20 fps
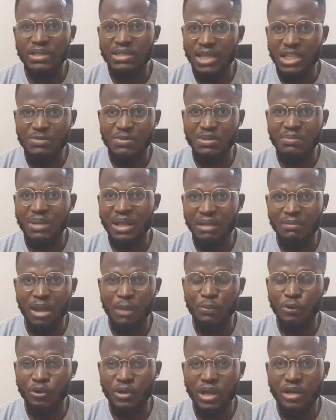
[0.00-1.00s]
It has been like my
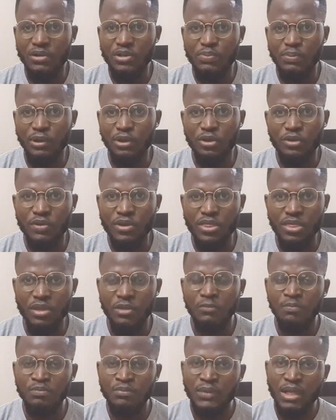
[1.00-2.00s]
priority, priority,
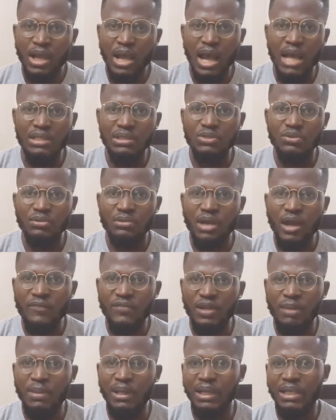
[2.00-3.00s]
and
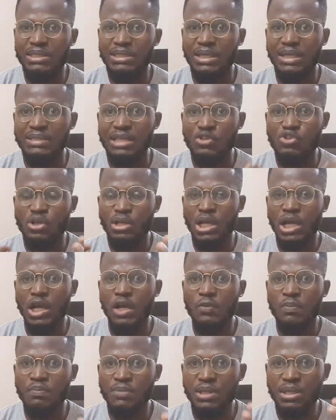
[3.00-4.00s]
affiliate marketing has actually
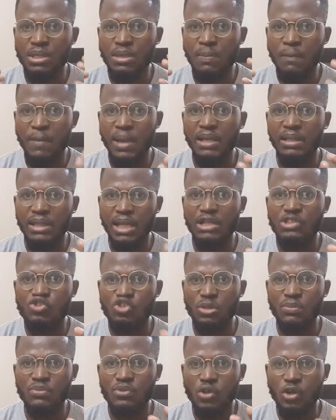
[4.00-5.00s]
helped me make that
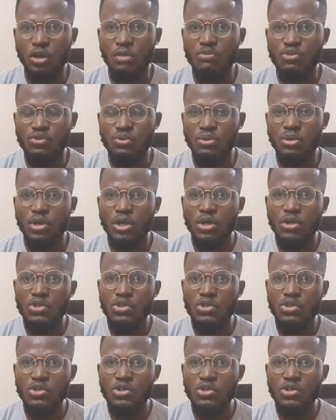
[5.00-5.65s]
dream to come true.